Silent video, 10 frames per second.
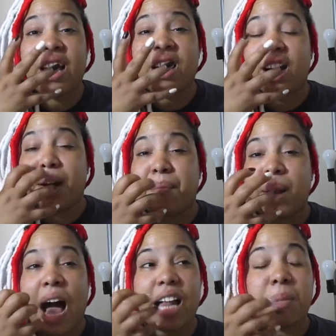um,
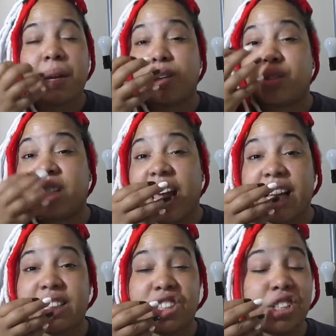jalapeno
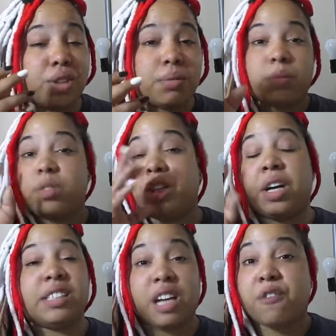taste you know you
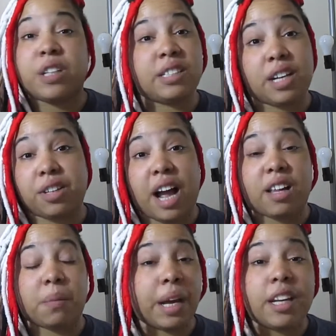could definitely tell the
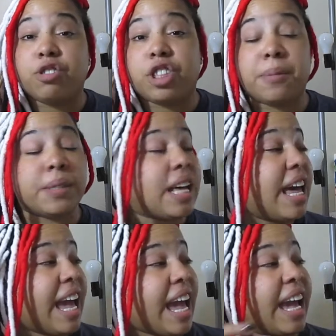jalapeno chips
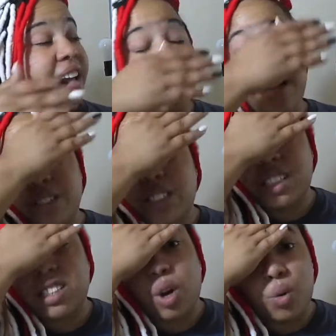and they're
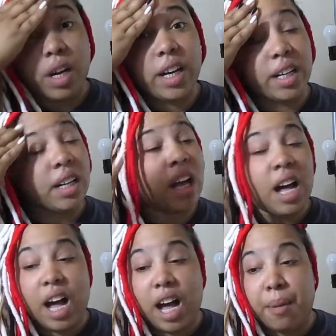just so good
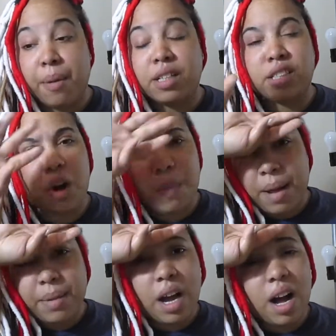um, don't
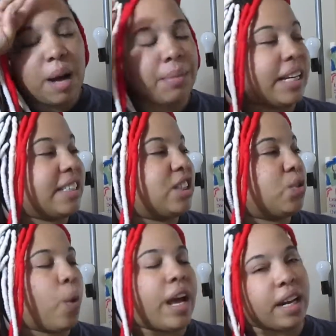mind me y'all i'm like
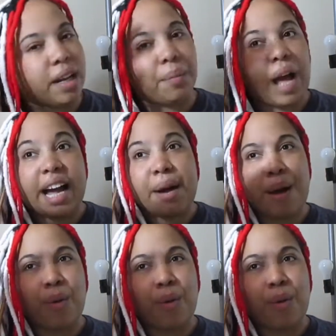sweating i got my